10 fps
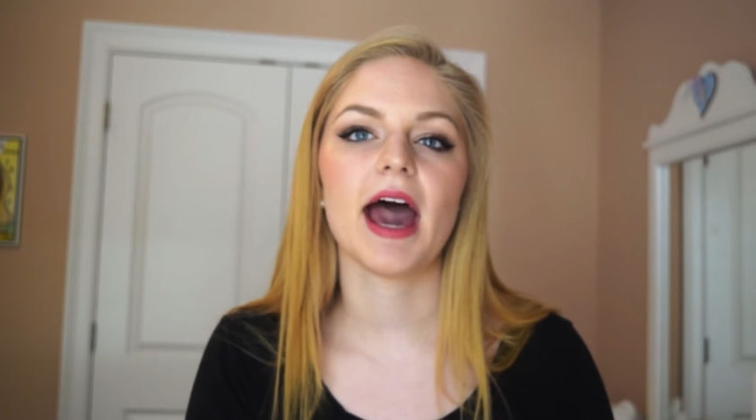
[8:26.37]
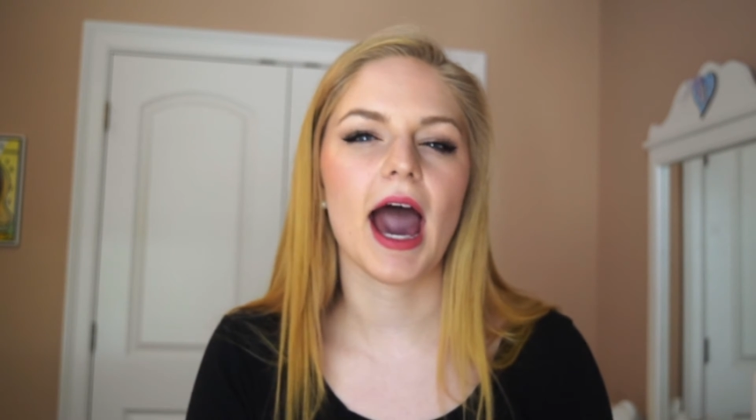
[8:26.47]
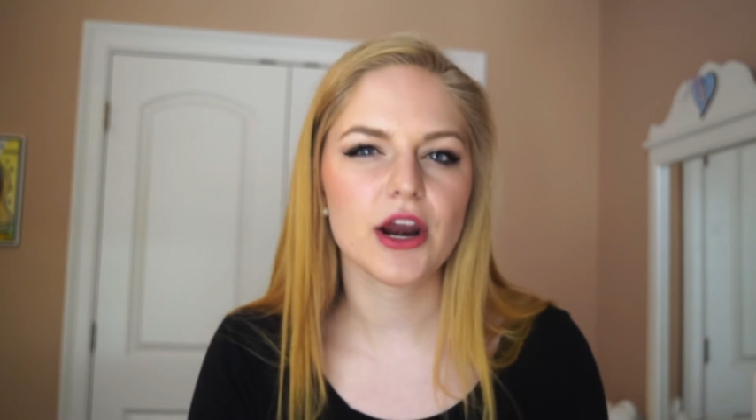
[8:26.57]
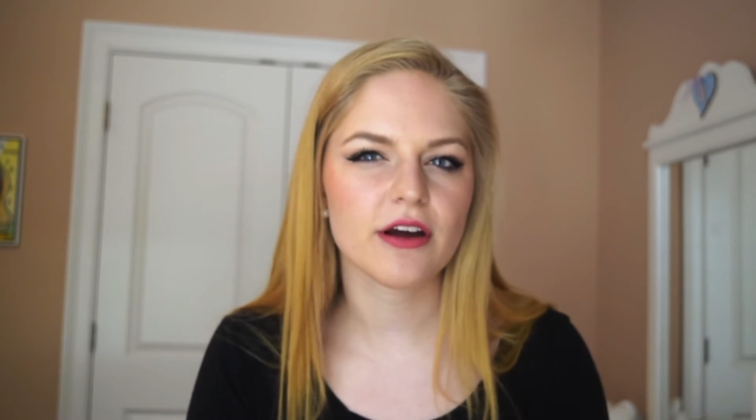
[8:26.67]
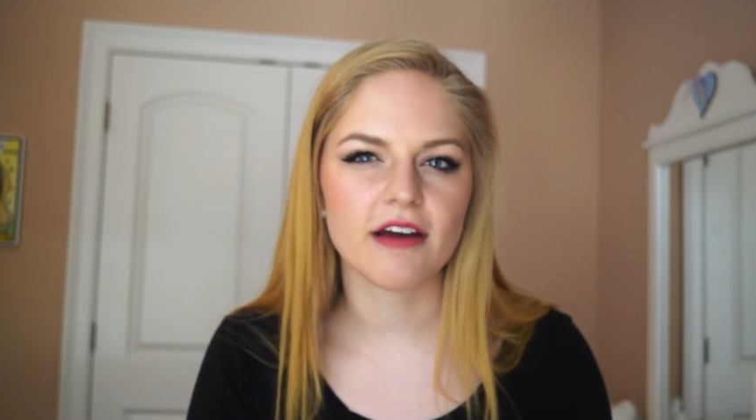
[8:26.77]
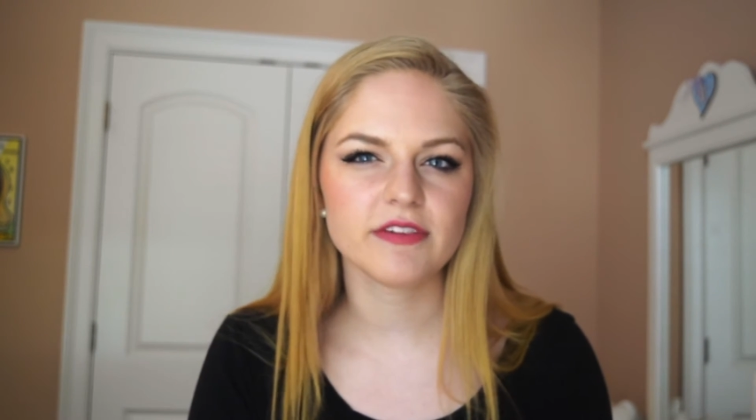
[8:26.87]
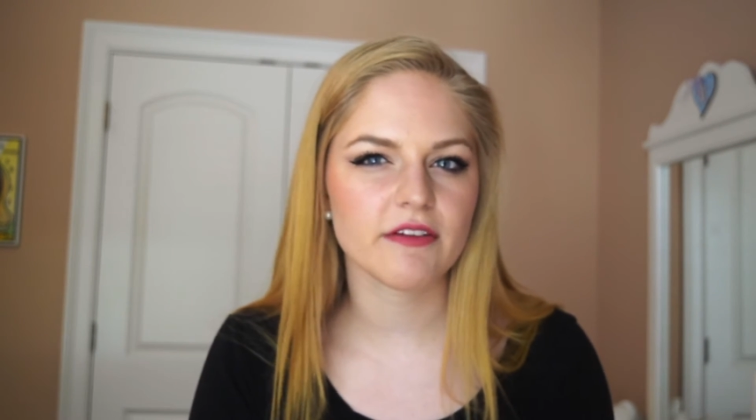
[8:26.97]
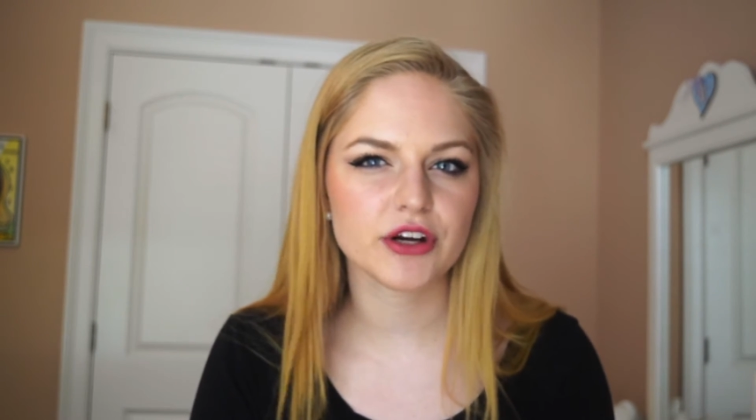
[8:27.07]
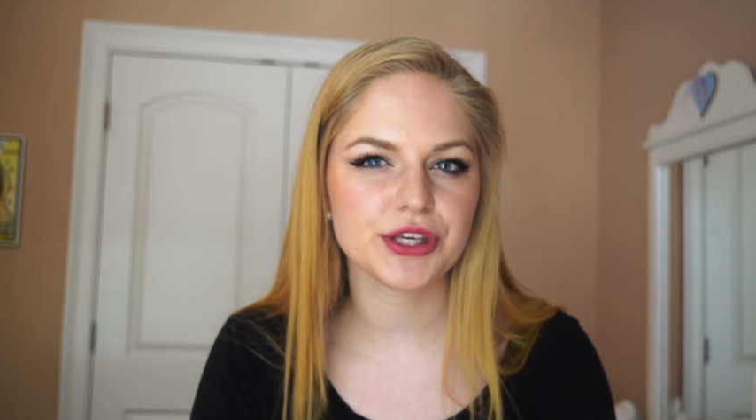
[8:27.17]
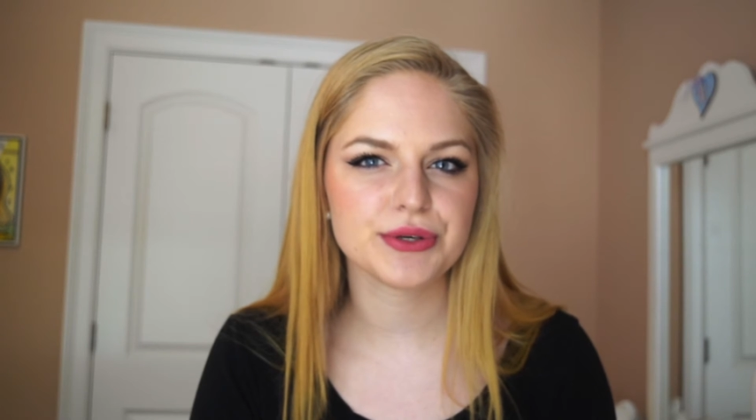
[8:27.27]
I've
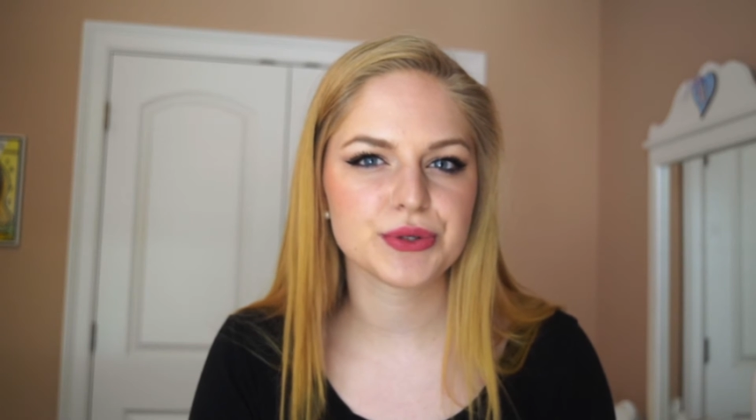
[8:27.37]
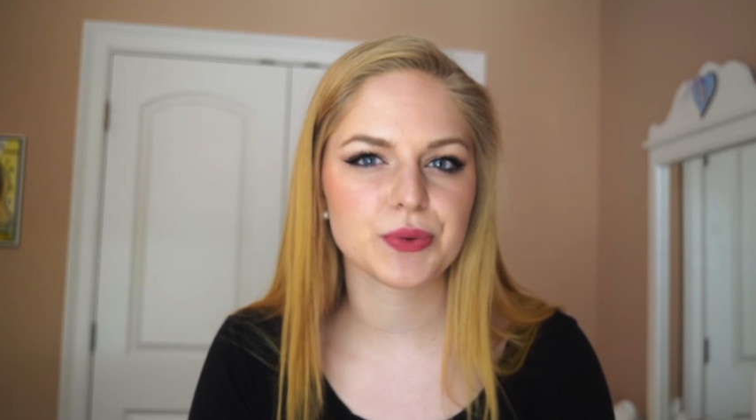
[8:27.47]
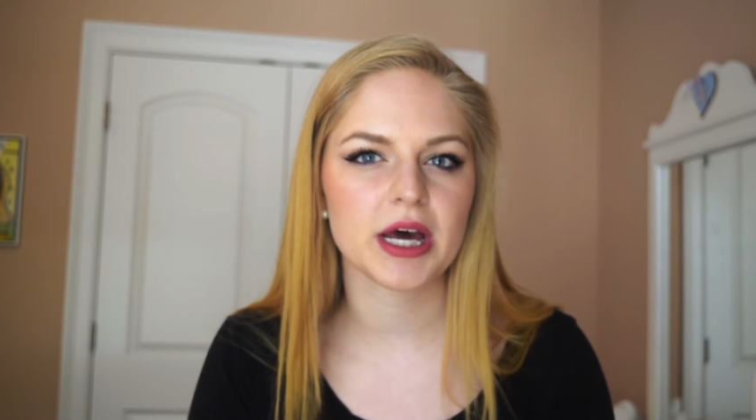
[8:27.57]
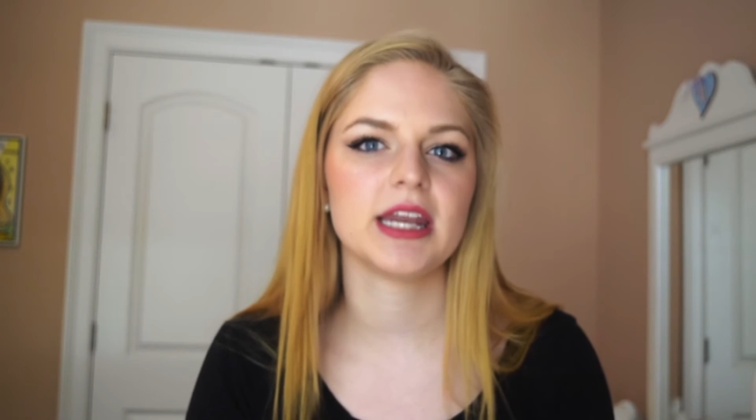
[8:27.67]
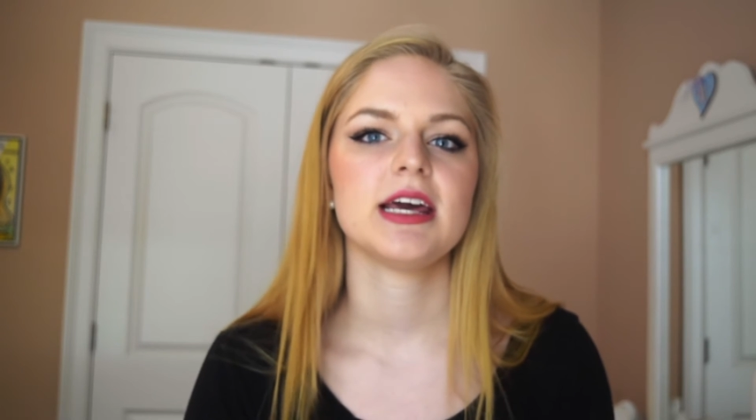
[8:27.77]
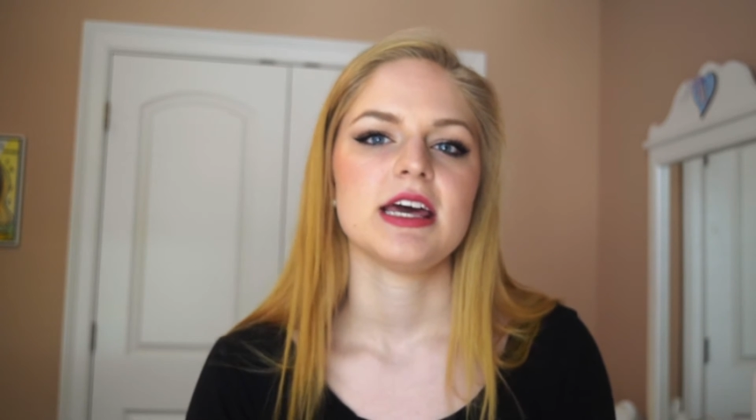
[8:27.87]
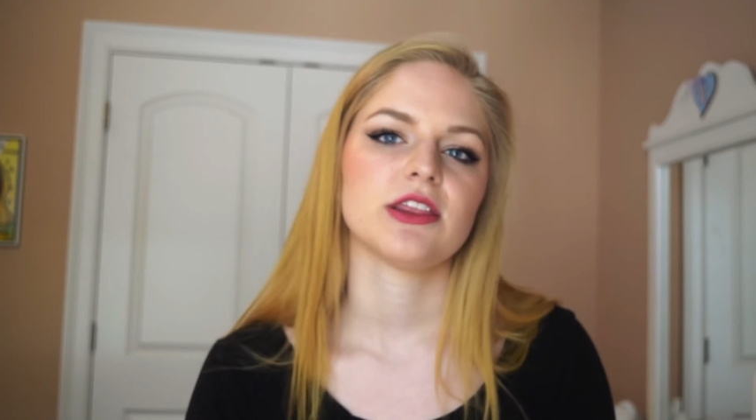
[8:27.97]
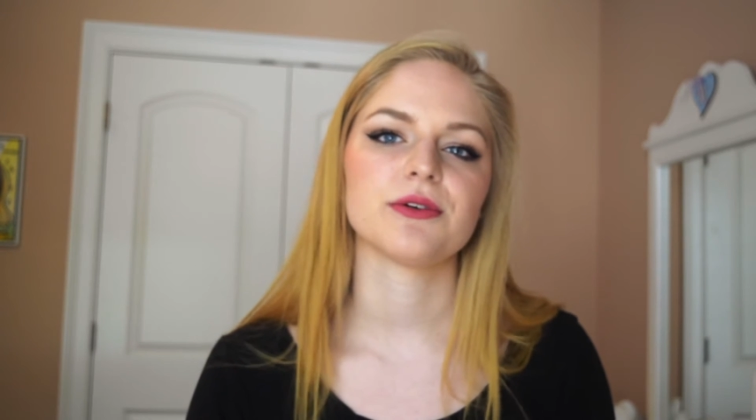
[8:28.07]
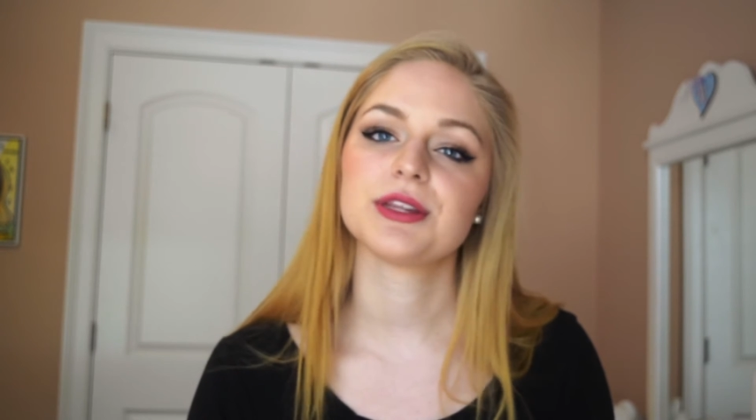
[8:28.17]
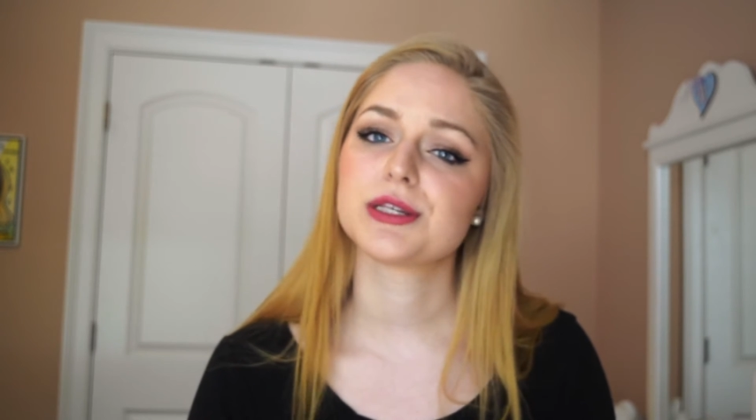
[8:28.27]
never used one.
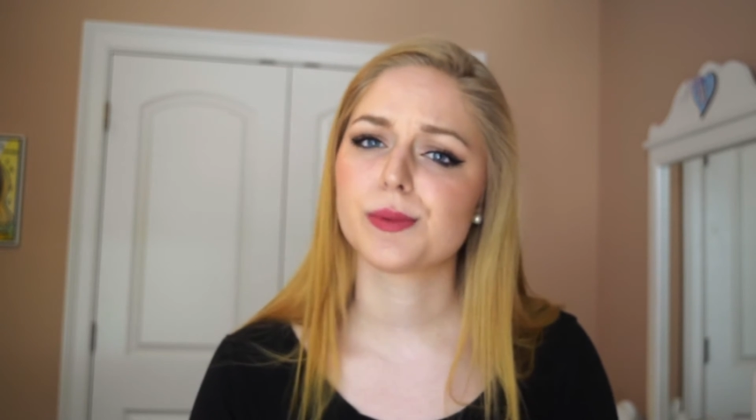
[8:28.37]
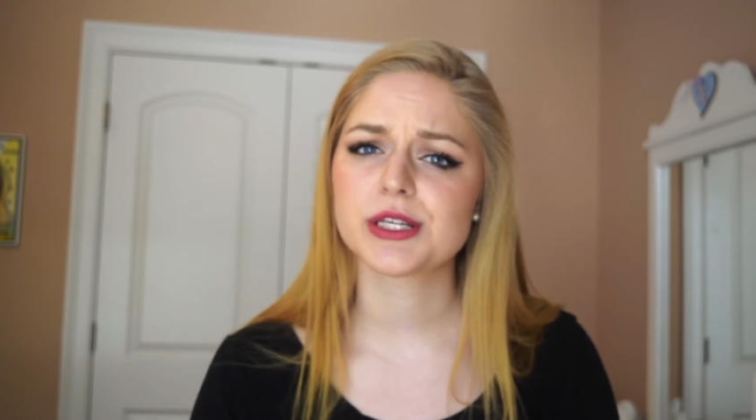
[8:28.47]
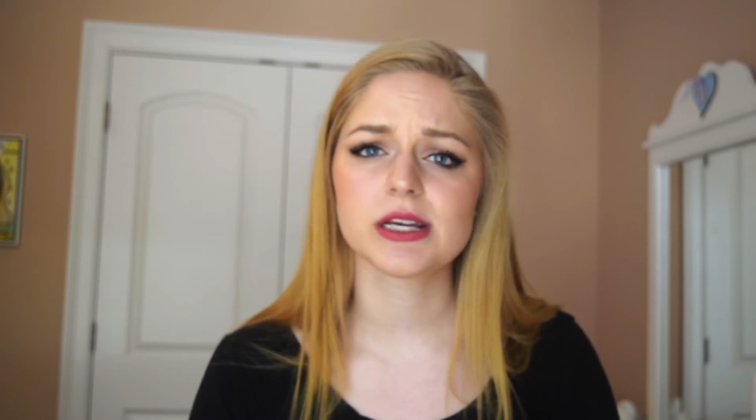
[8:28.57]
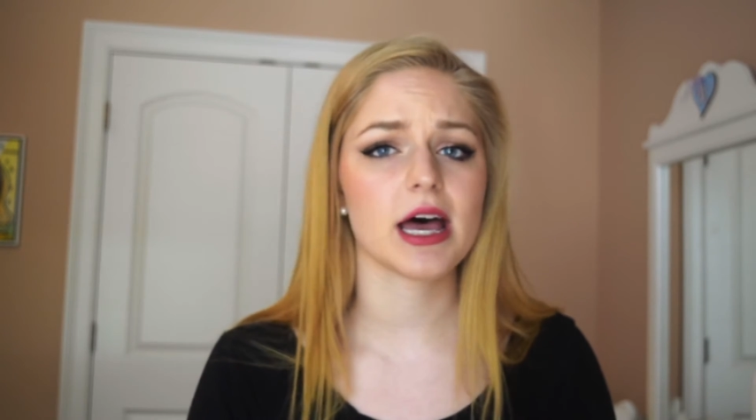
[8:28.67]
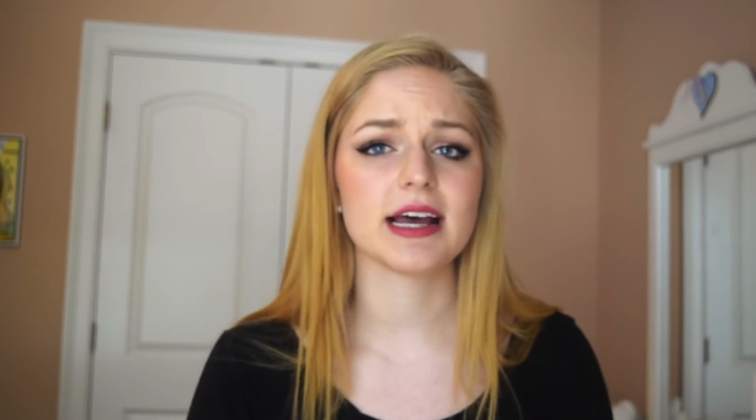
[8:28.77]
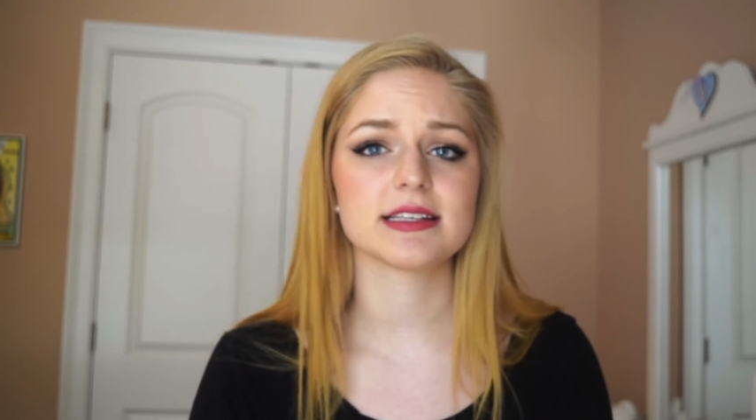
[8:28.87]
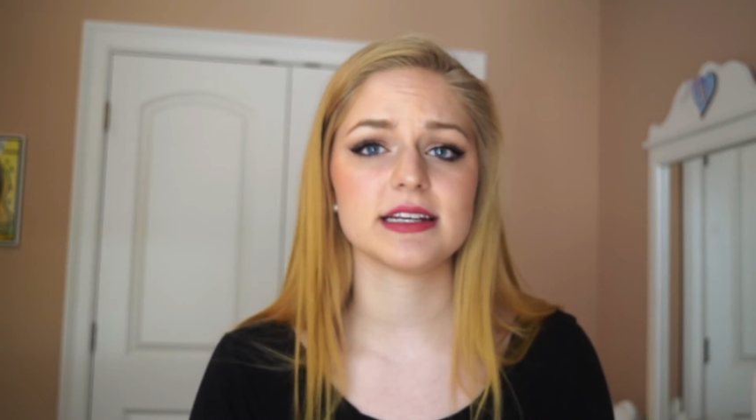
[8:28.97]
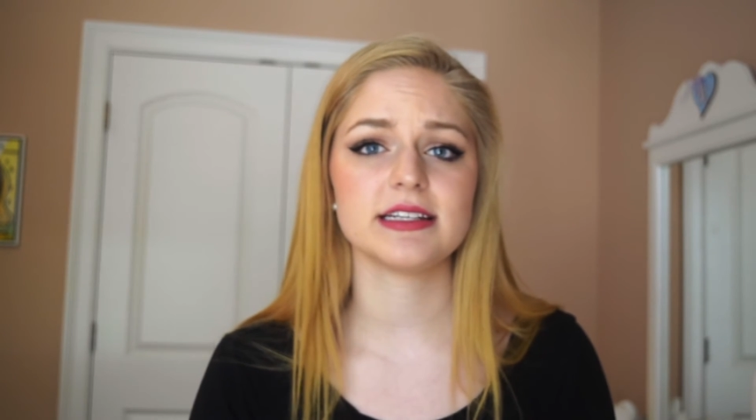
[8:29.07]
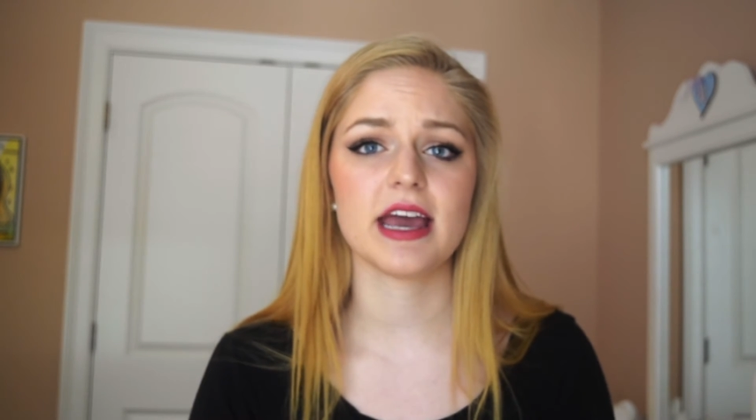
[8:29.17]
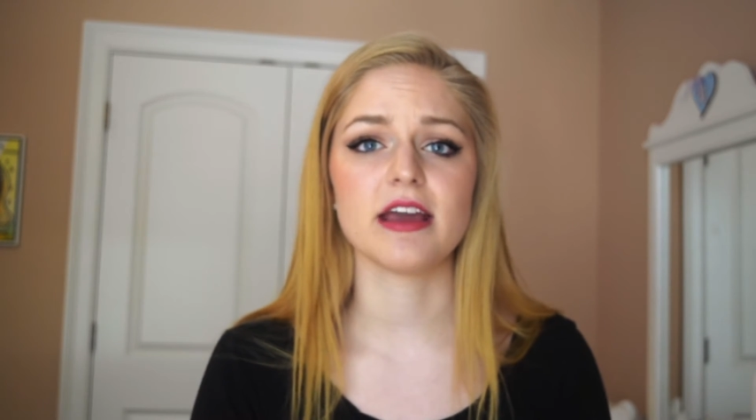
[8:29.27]
They're only supposed to last
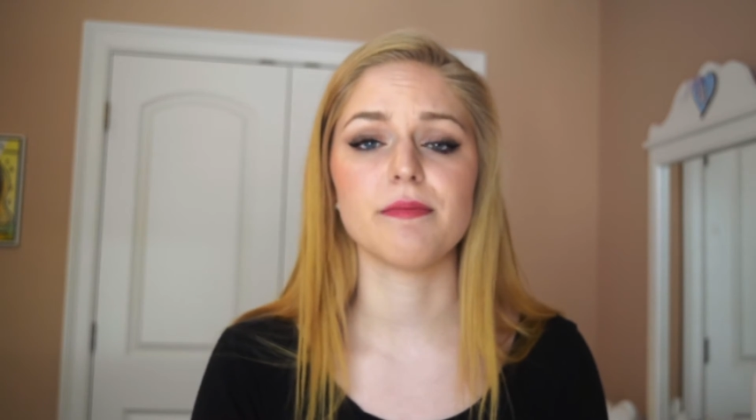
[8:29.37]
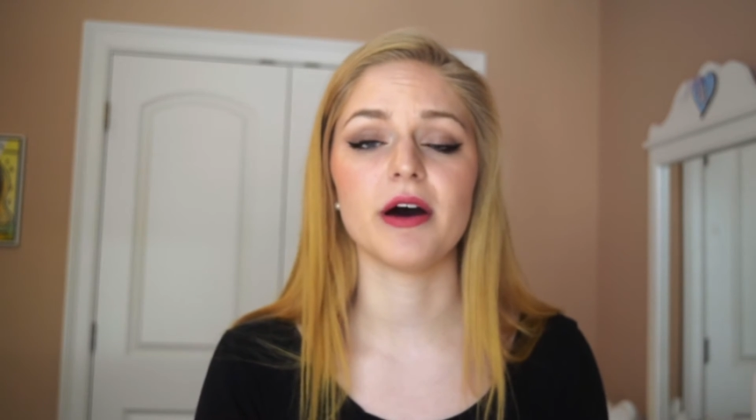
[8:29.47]
a day,